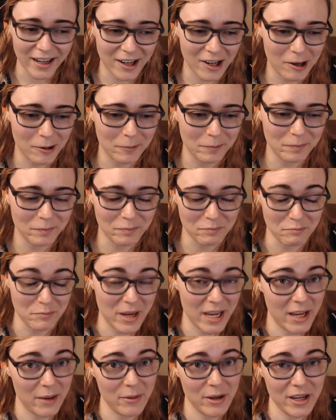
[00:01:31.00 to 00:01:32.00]

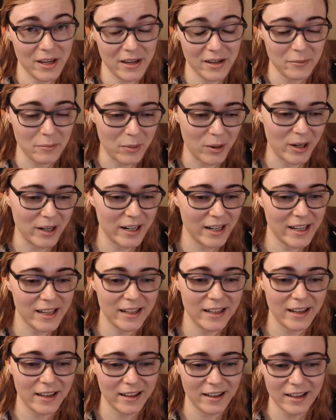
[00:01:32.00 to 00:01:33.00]
maybe, but
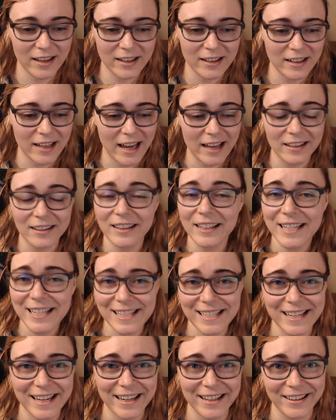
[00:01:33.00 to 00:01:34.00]
at
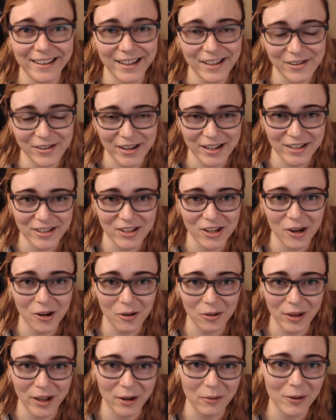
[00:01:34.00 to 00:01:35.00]
least I can let you guys
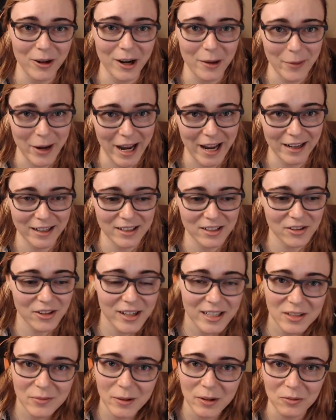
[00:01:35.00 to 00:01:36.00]
know, where I'm at, because you
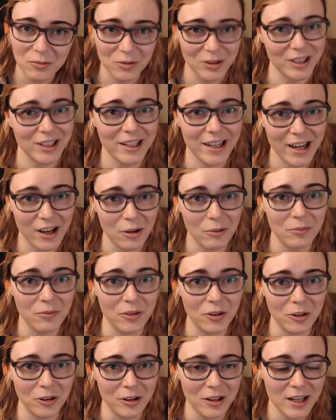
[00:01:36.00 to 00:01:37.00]
guys have been really
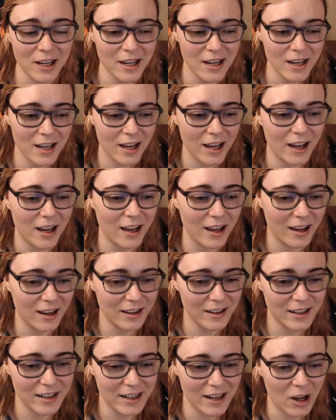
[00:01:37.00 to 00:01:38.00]
helpful
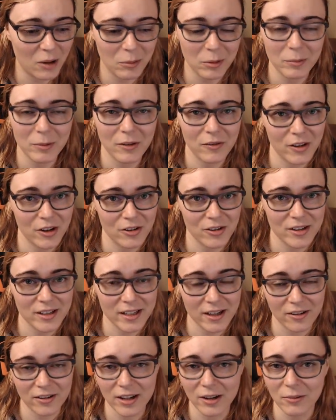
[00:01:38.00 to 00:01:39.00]
in helping me figure
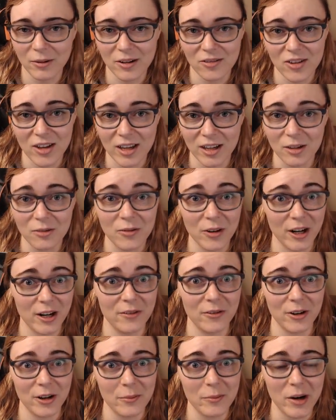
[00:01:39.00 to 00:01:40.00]
this out, and I want to thank you
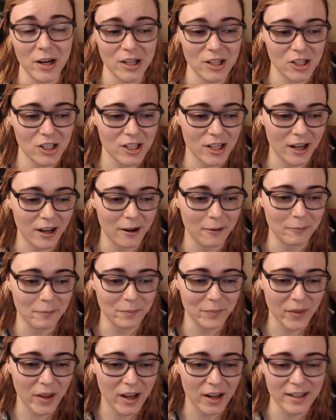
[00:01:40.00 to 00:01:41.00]
very, very much.
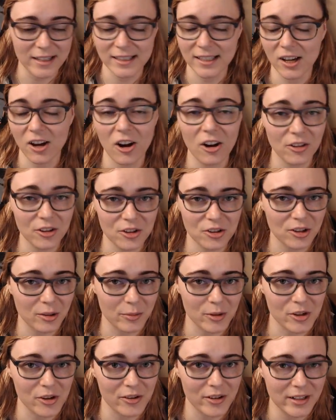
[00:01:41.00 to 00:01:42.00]
Honestly, all the
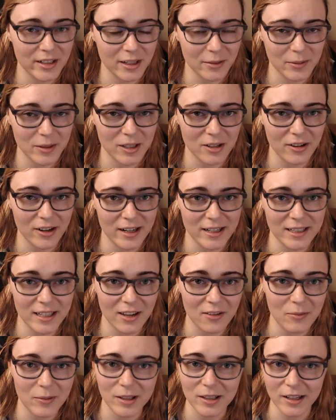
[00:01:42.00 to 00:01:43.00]
troubleshooting tips that you guys
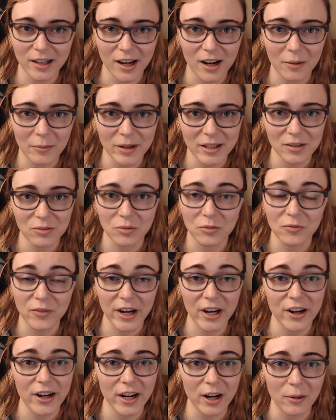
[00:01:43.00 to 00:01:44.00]
gave me in the comments were
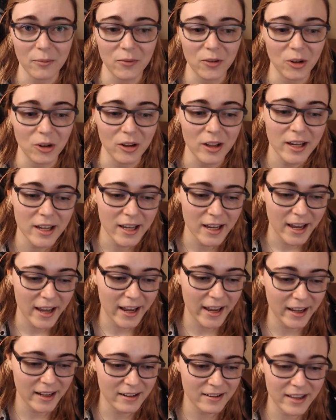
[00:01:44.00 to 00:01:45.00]
very helpful,
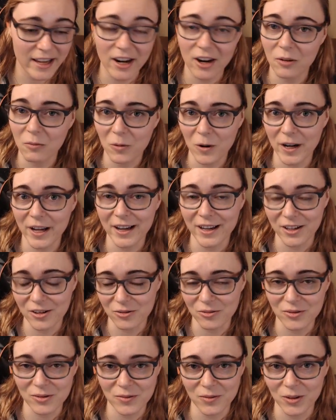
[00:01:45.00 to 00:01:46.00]
and they are what I
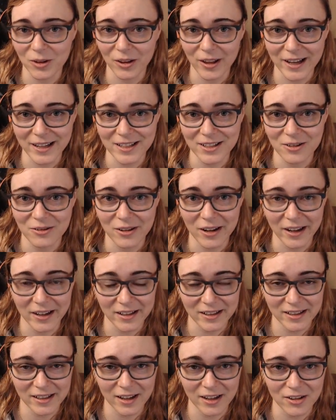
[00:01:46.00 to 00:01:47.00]
used for the last 2
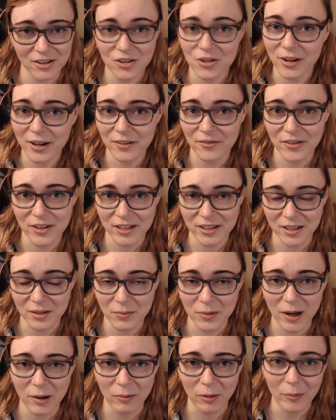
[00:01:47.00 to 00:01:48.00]
days to try and fix
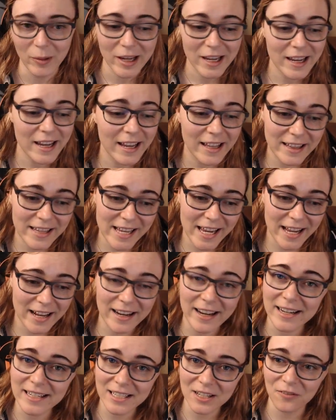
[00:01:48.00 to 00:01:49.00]
this problem. In the
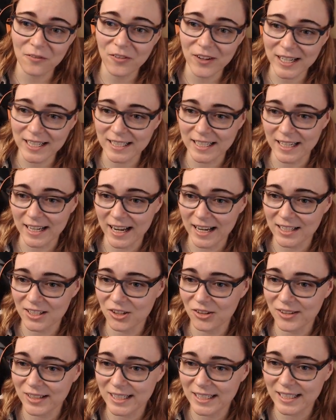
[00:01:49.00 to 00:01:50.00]
end, I did fix it.
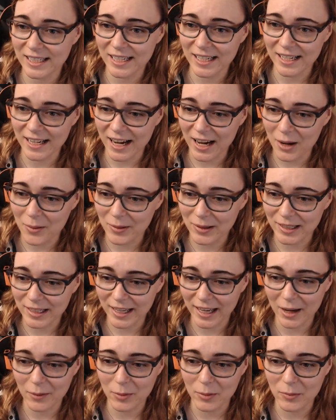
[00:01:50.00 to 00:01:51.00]
As you can see, I'm at the
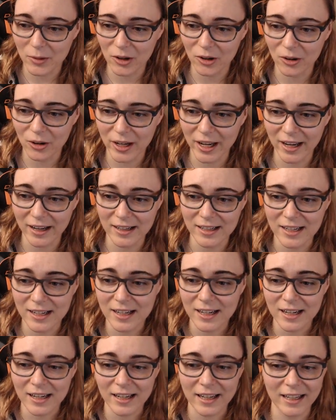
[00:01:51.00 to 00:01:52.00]
camp in Mirhoyed
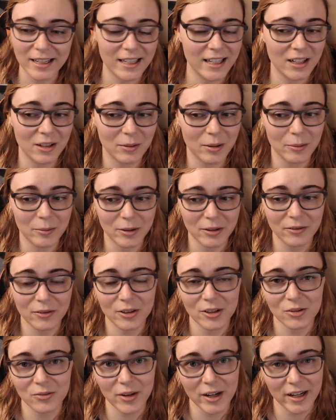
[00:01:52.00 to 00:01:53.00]
in Kingdom Come
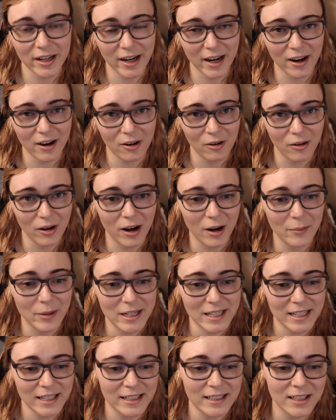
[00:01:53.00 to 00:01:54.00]
Deliverance right now on
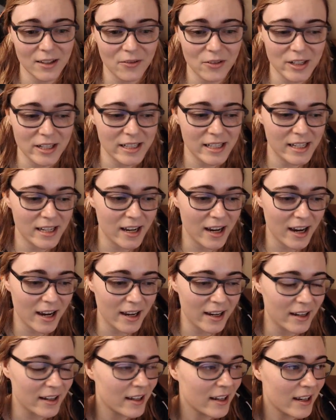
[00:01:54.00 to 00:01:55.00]
my 1070
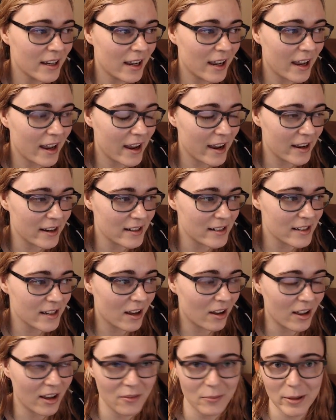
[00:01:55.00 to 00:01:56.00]
Ti, and
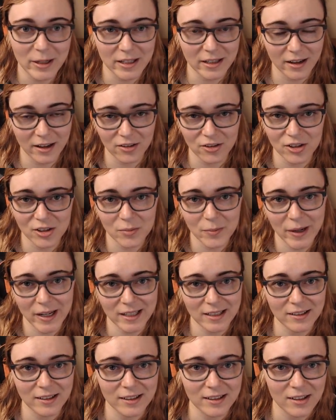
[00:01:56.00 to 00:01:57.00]
I'll have my other
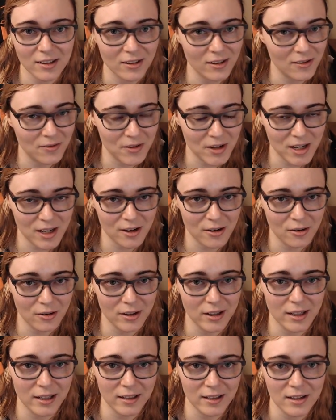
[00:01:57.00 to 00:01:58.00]
specs listed on the video
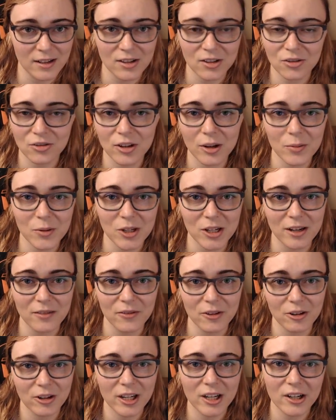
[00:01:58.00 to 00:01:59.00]
and in the description
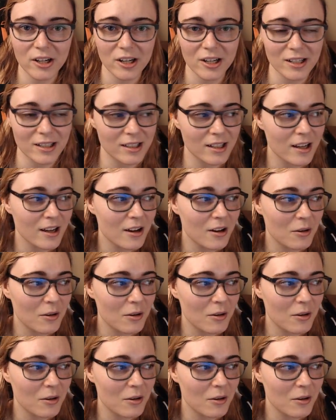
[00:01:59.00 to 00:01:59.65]
if you're curious.